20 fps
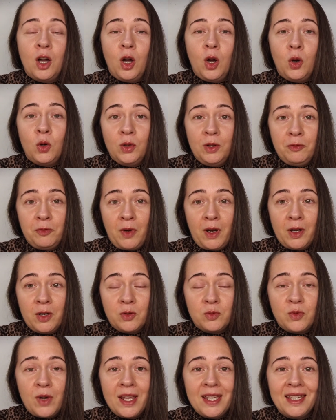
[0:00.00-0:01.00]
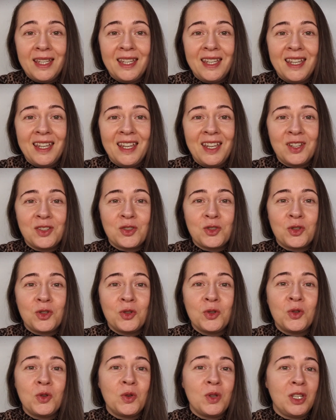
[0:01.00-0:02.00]
Holy Fire Reiki
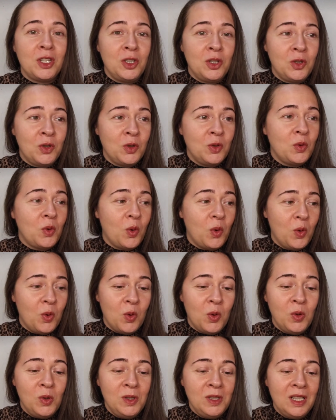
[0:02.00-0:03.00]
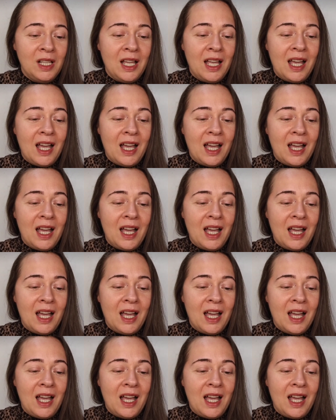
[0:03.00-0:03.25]
to you all.